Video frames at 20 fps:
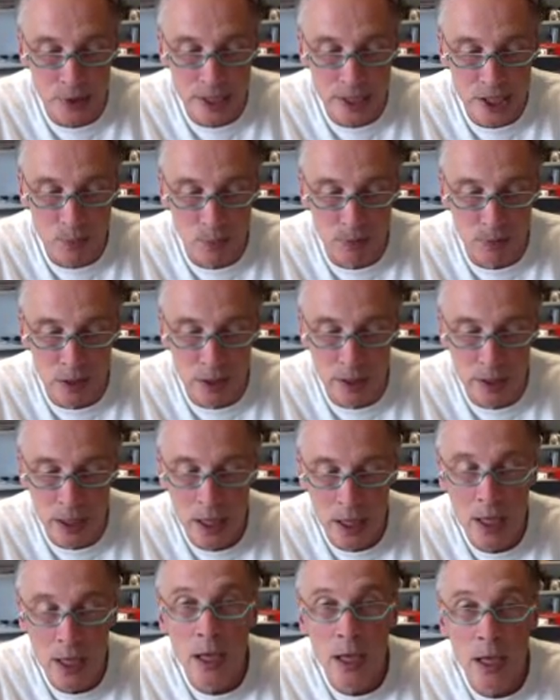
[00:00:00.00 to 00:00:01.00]
discipline.
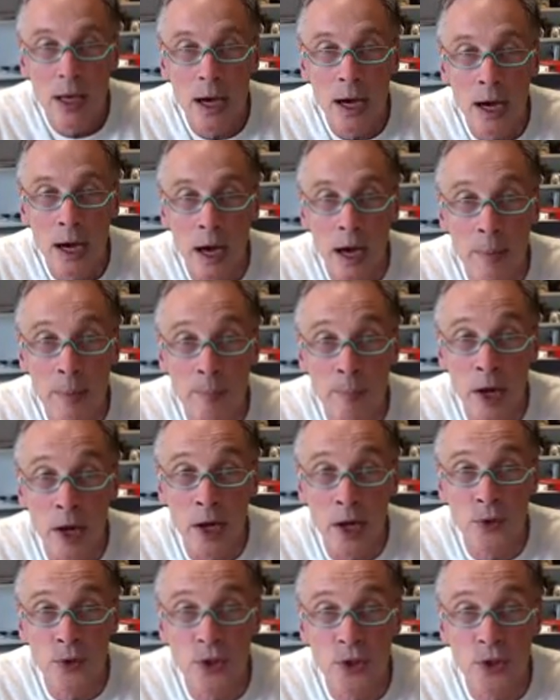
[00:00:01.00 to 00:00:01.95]
At my own